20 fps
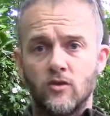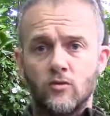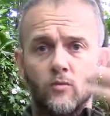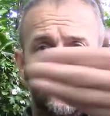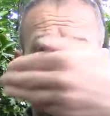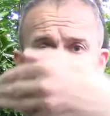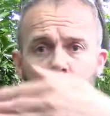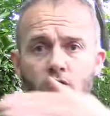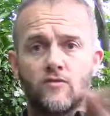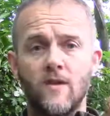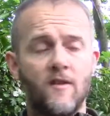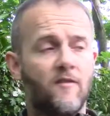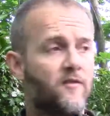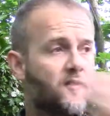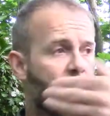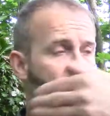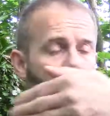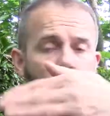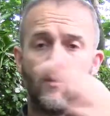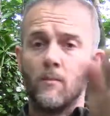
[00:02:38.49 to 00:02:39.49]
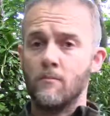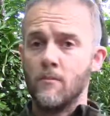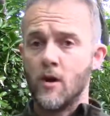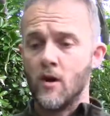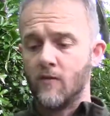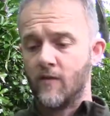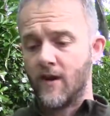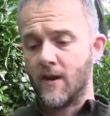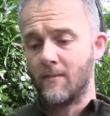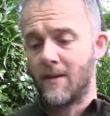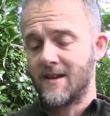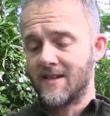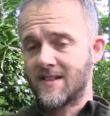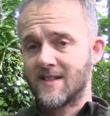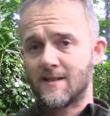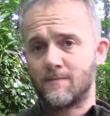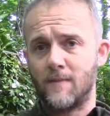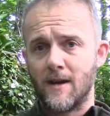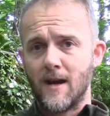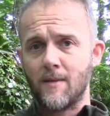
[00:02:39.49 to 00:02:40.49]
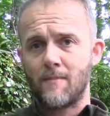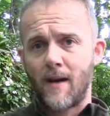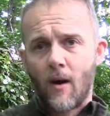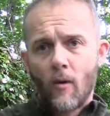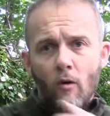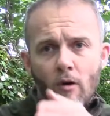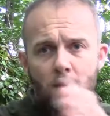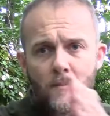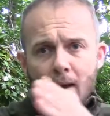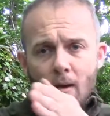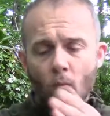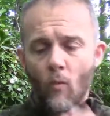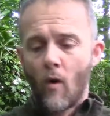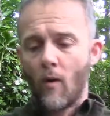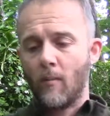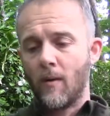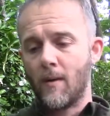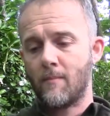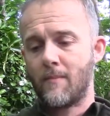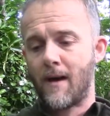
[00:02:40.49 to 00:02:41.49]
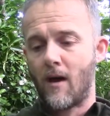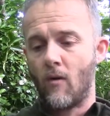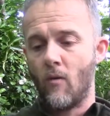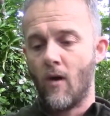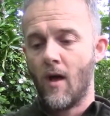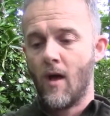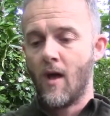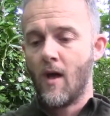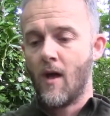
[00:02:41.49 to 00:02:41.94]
will drift and it will move and it may spin about or it may wobble about,